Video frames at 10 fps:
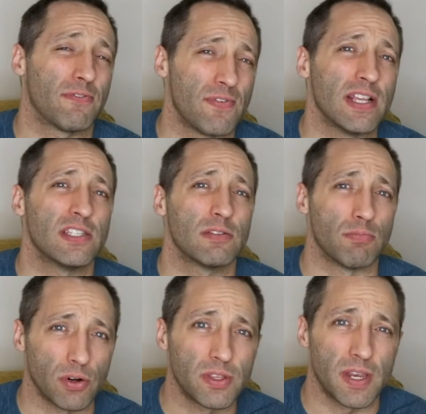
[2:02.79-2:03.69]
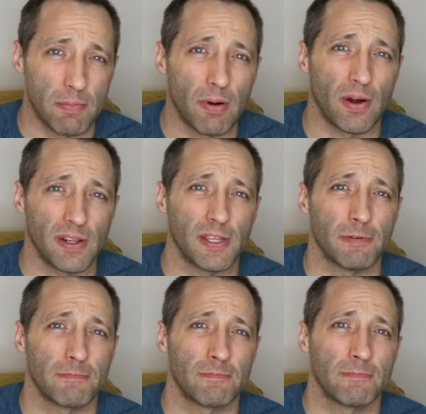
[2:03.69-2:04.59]
friend's birthday party
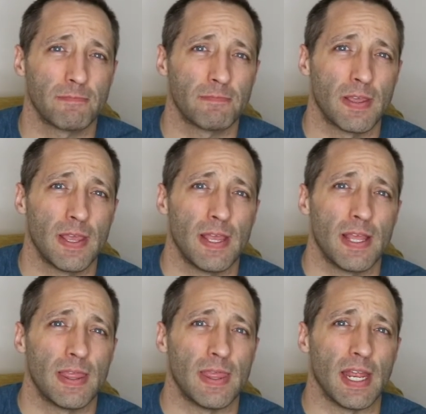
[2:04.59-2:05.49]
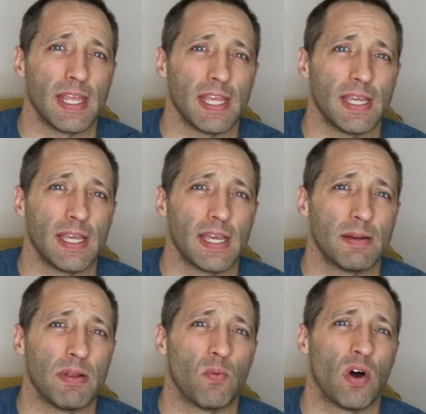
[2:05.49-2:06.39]
that he
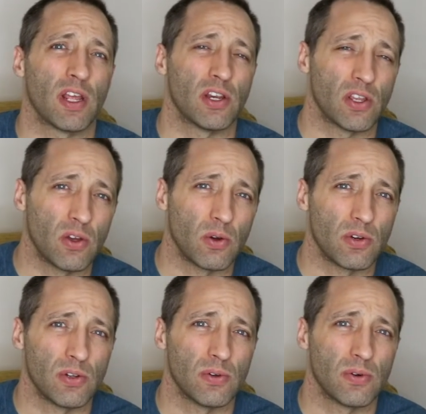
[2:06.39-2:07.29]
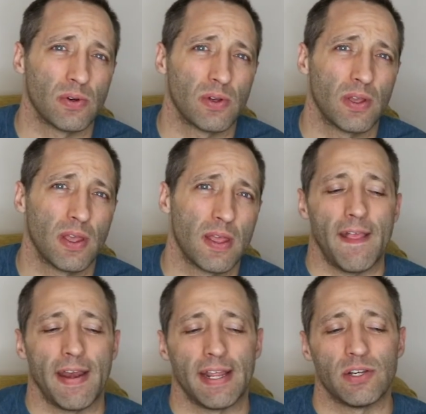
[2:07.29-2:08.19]
had been wanting to go to.
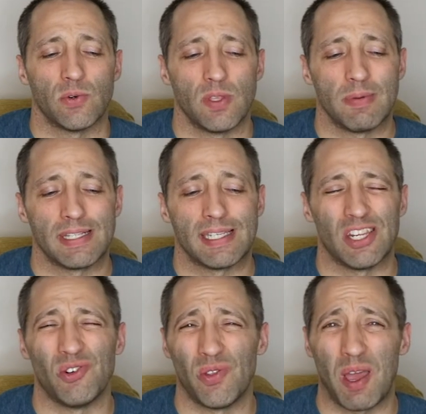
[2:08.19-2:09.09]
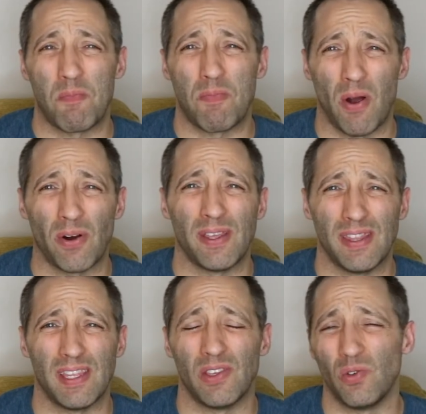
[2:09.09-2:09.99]
And I told him, I said, you know that party
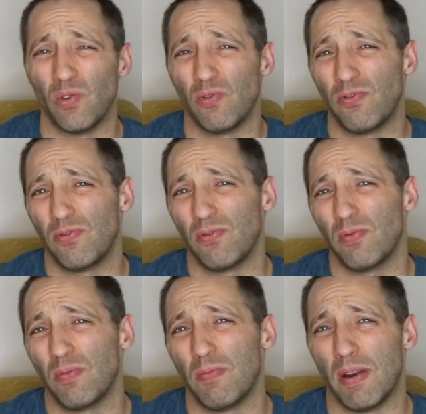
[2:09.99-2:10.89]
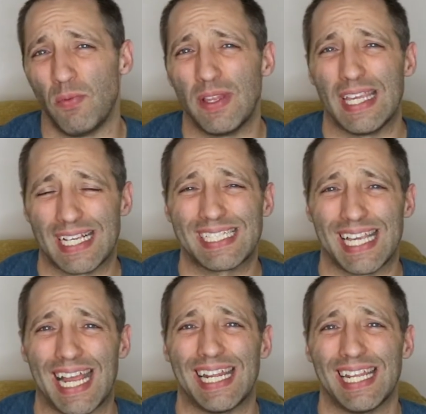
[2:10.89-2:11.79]
that you've been really
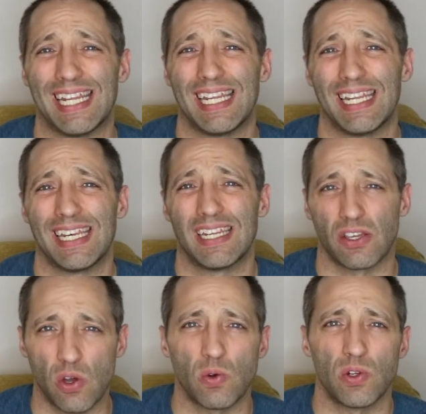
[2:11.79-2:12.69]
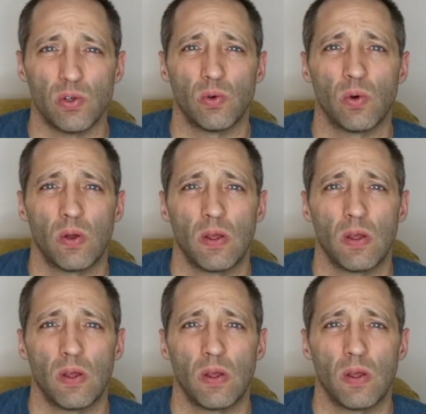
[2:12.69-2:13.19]
excited to go to?